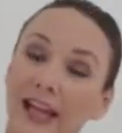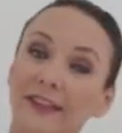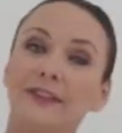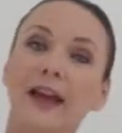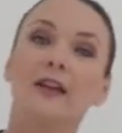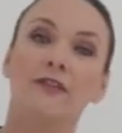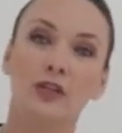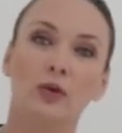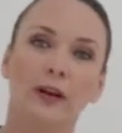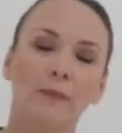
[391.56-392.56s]
that's down in
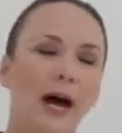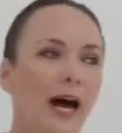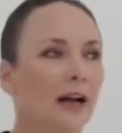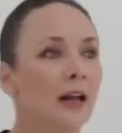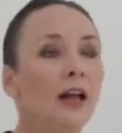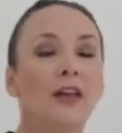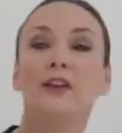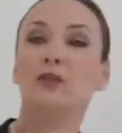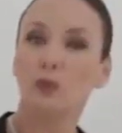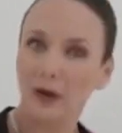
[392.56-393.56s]
Victoria Park.
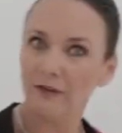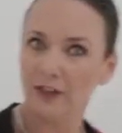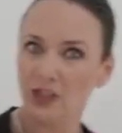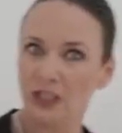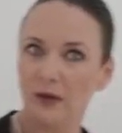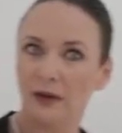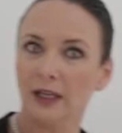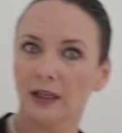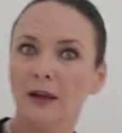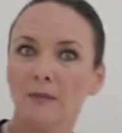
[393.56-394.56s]
There's great
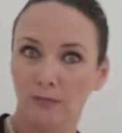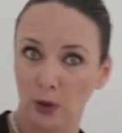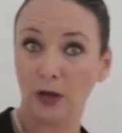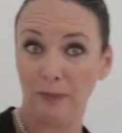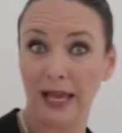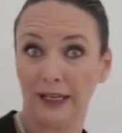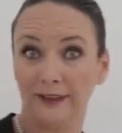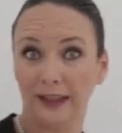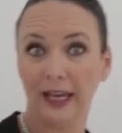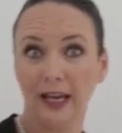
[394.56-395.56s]
vegetarian burger
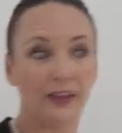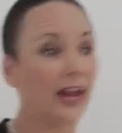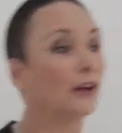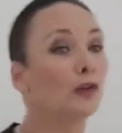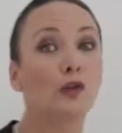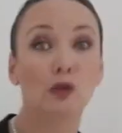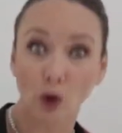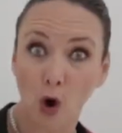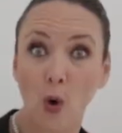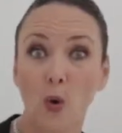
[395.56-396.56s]
patties there. They are
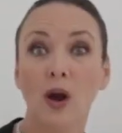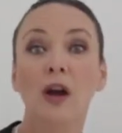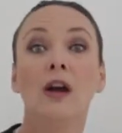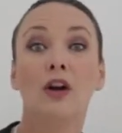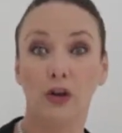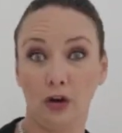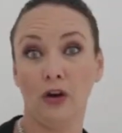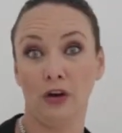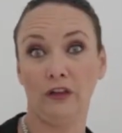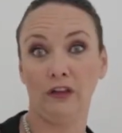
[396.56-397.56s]
so
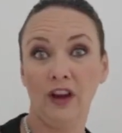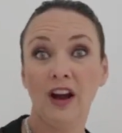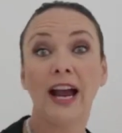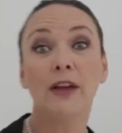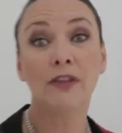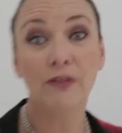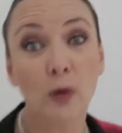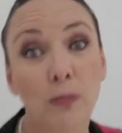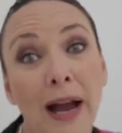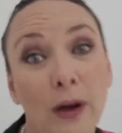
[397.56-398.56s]
good. I even
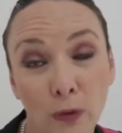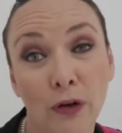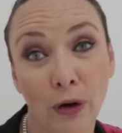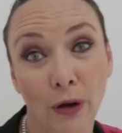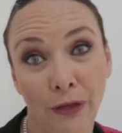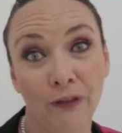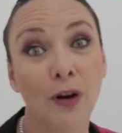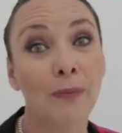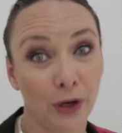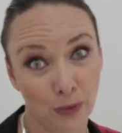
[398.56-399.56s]
fooled Michael Dirth
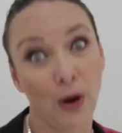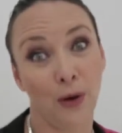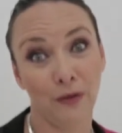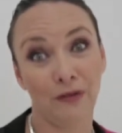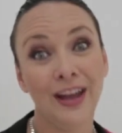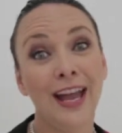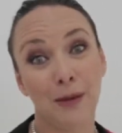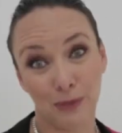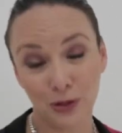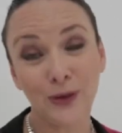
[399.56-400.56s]
from The Grove
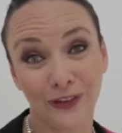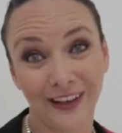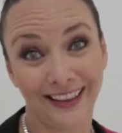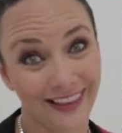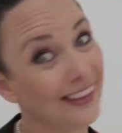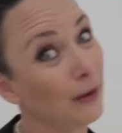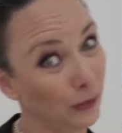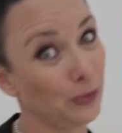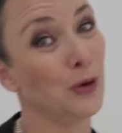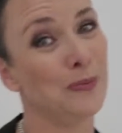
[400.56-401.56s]
and Baduzzi that
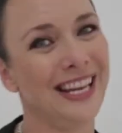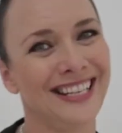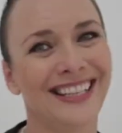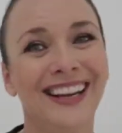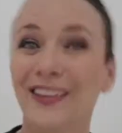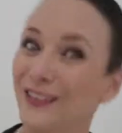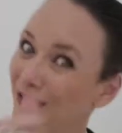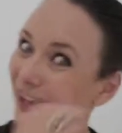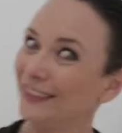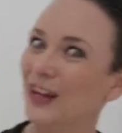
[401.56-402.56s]
was real meat. So
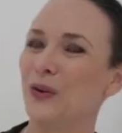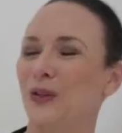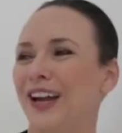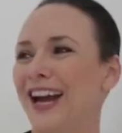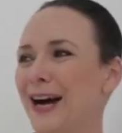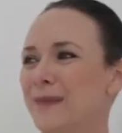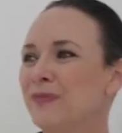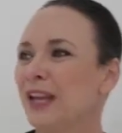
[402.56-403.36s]
that's how good they are.